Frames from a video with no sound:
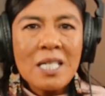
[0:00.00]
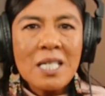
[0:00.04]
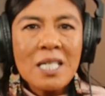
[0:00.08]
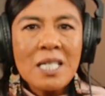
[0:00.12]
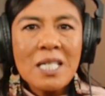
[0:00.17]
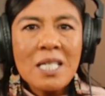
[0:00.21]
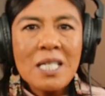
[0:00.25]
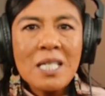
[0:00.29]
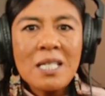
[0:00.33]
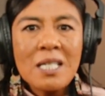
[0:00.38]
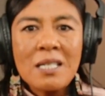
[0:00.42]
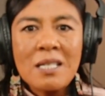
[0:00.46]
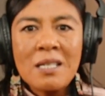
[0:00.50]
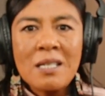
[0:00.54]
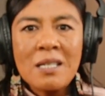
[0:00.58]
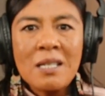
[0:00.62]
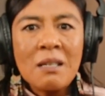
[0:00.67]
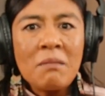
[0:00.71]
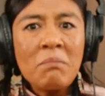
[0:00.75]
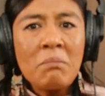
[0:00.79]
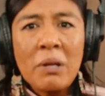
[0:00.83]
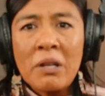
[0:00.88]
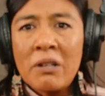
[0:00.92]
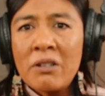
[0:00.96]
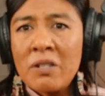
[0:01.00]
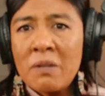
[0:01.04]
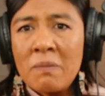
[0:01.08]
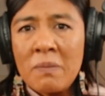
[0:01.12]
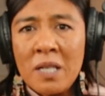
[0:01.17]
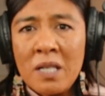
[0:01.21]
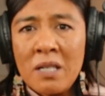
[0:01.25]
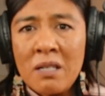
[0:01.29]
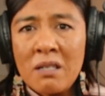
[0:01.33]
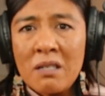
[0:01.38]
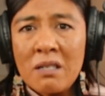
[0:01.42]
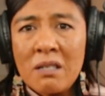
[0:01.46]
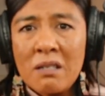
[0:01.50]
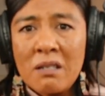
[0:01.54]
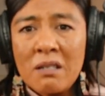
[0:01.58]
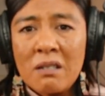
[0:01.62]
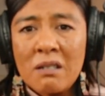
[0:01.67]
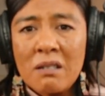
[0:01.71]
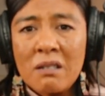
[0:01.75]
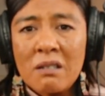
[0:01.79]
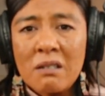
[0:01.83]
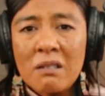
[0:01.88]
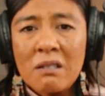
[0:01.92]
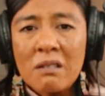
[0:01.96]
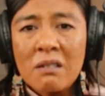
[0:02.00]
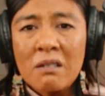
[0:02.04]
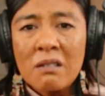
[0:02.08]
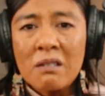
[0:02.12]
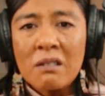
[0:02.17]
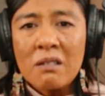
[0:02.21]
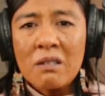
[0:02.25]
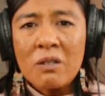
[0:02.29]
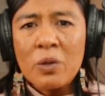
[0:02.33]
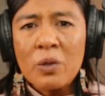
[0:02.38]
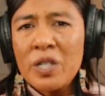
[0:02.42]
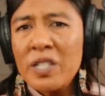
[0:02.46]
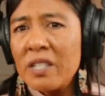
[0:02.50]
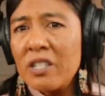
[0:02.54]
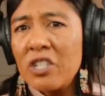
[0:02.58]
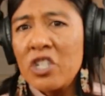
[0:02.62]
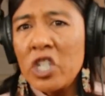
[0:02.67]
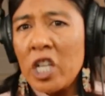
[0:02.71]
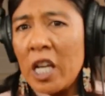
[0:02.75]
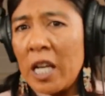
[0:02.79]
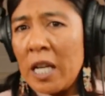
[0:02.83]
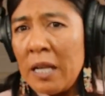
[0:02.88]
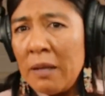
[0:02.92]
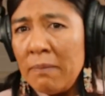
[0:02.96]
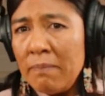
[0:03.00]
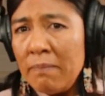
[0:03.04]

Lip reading: Is it embarrassment or is it shame?